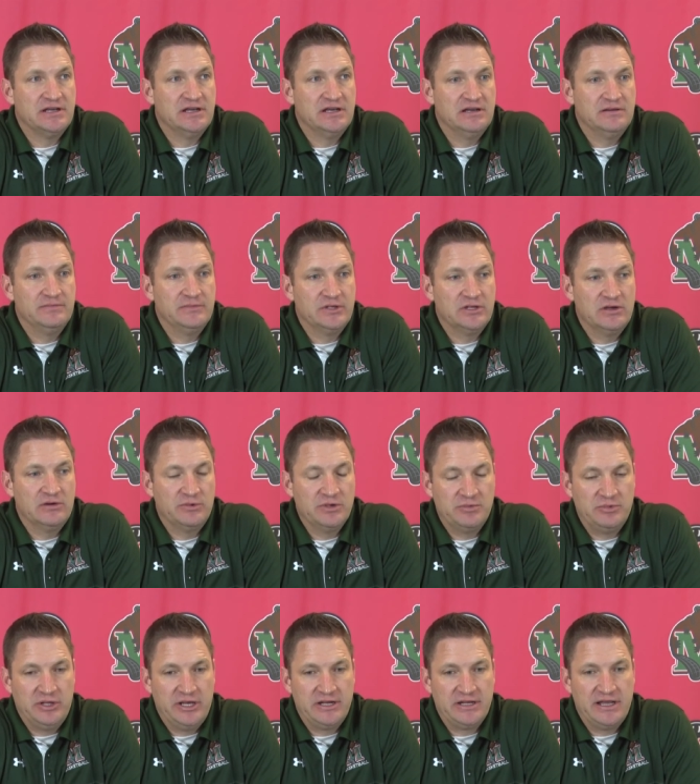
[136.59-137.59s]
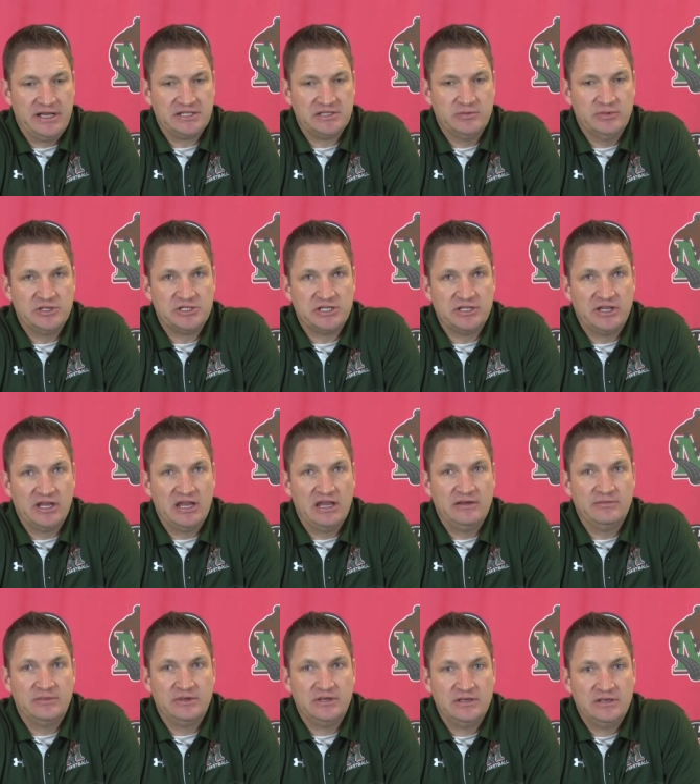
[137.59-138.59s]
Um, you know, we played an exhibition
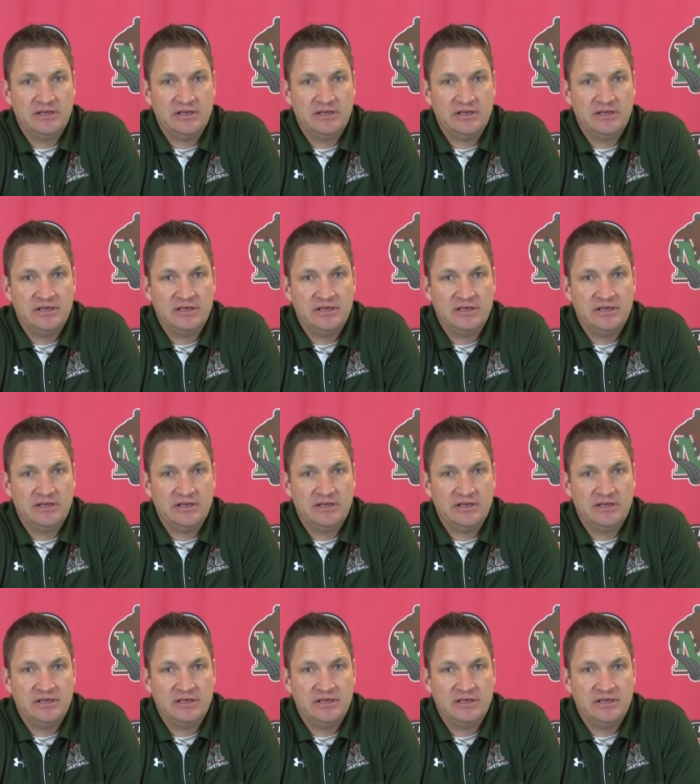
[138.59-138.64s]
game.